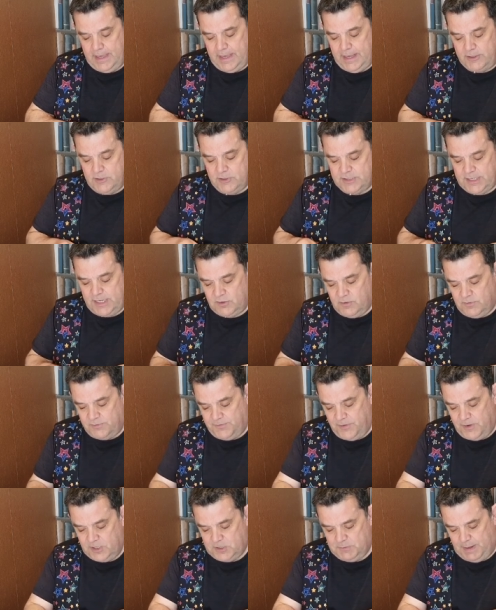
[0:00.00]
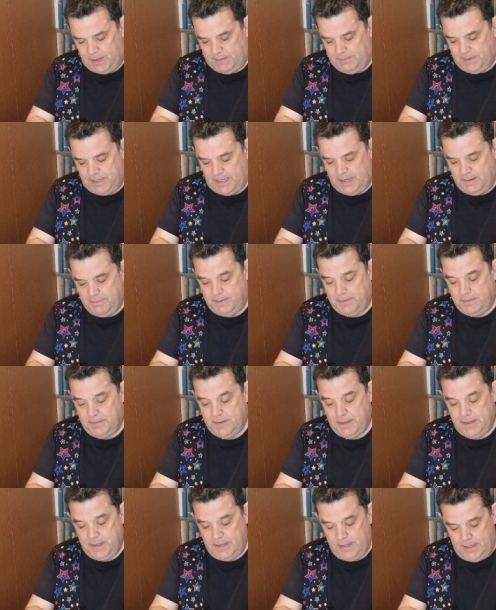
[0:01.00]
And you take your first paper clip
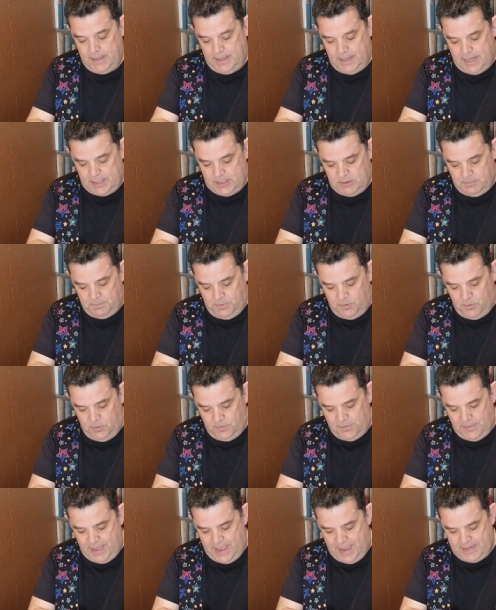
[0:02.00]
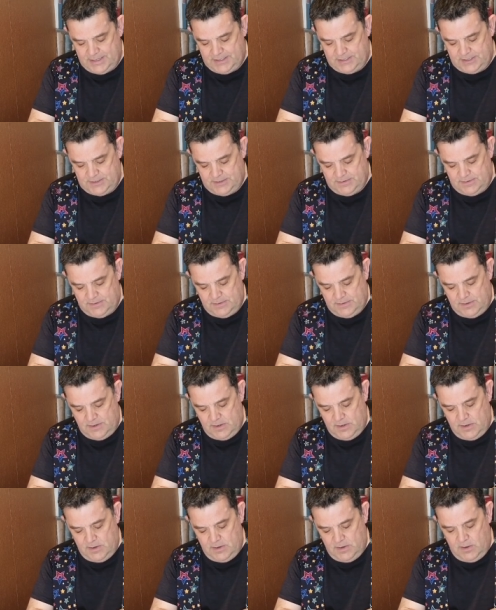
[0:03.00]
and you put that
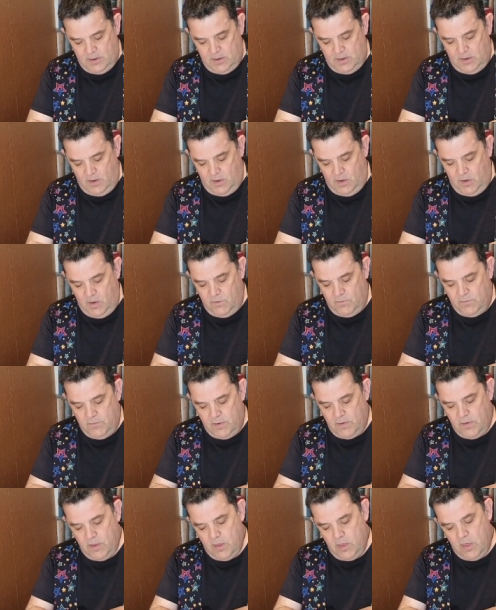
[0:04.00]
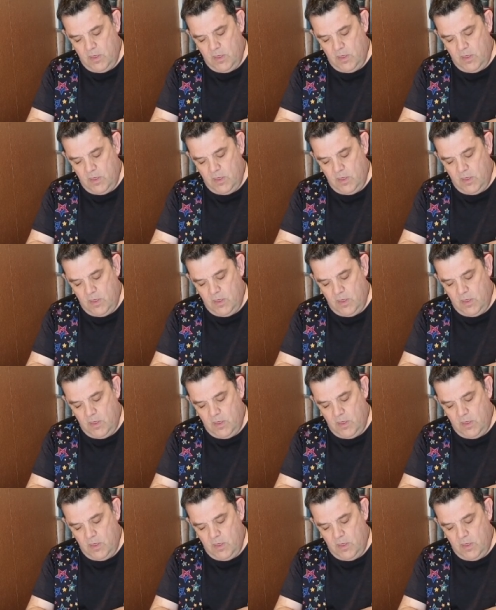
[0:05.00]
over